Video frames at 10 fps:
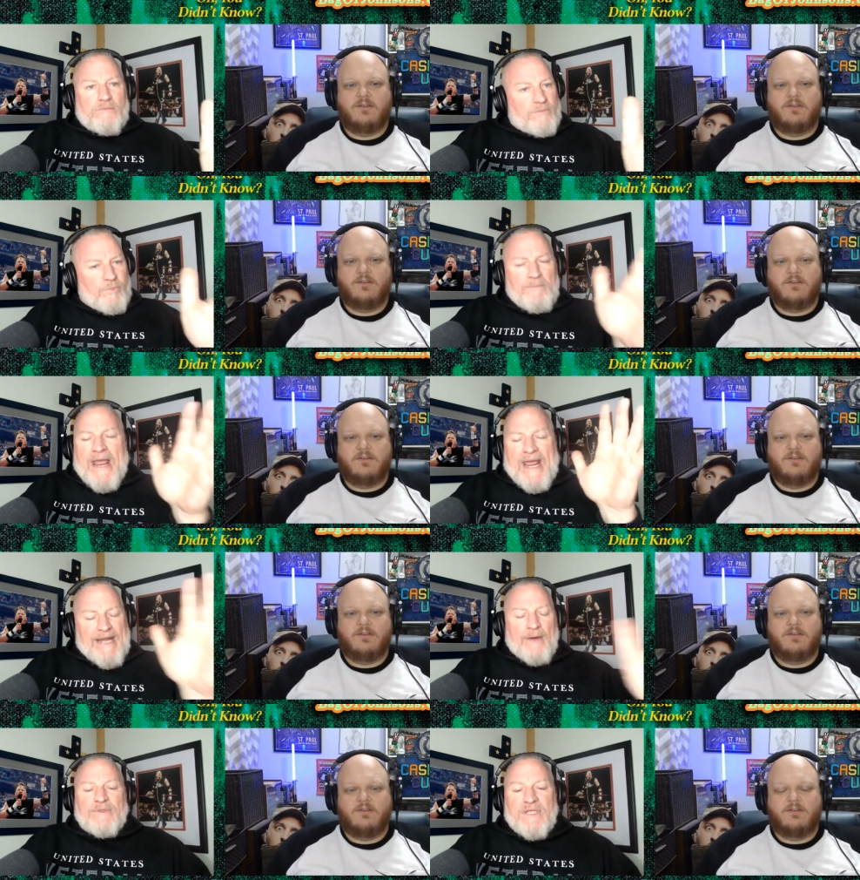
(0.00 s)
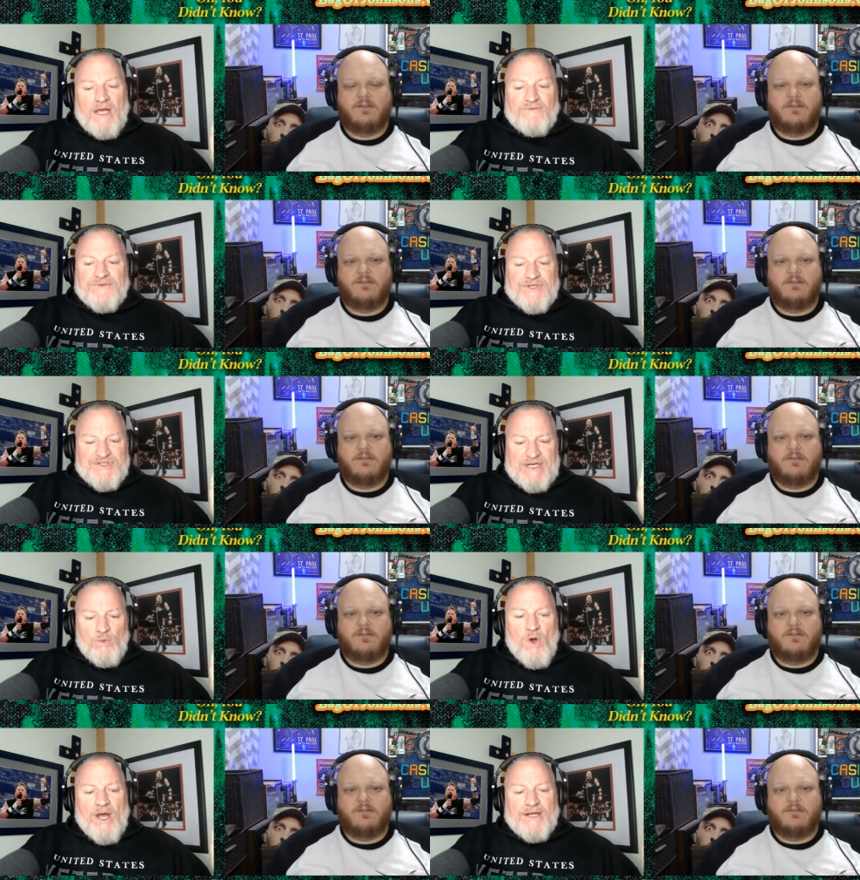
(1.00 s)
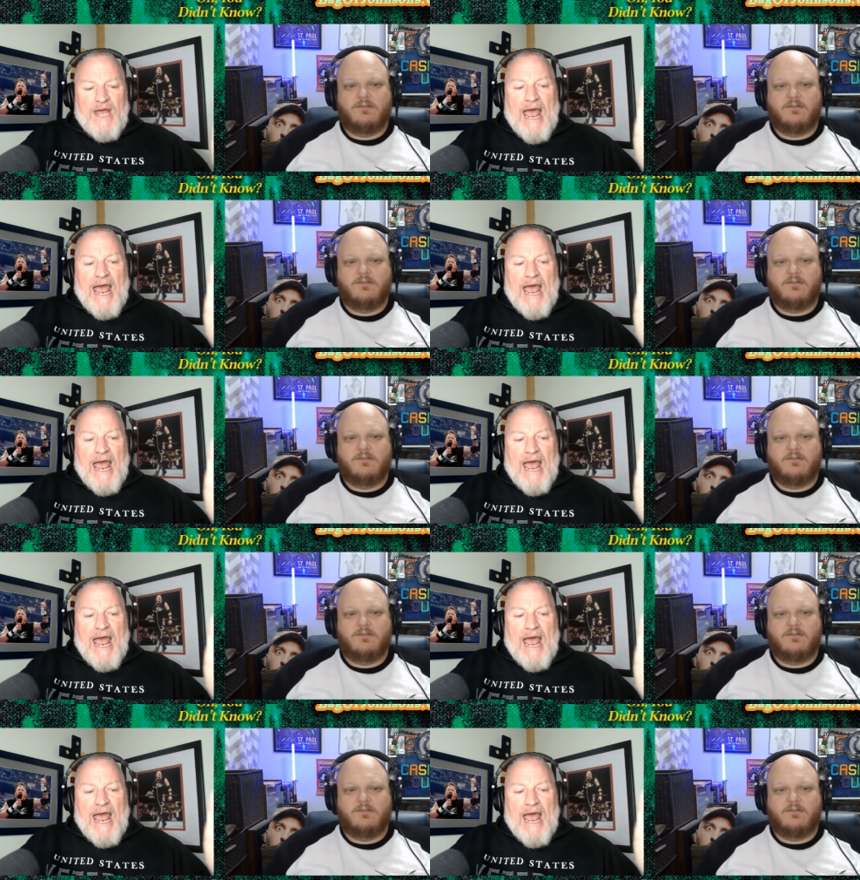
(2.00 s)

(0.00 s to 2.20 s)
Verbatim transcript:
Speaker 1: man, I would love to see one.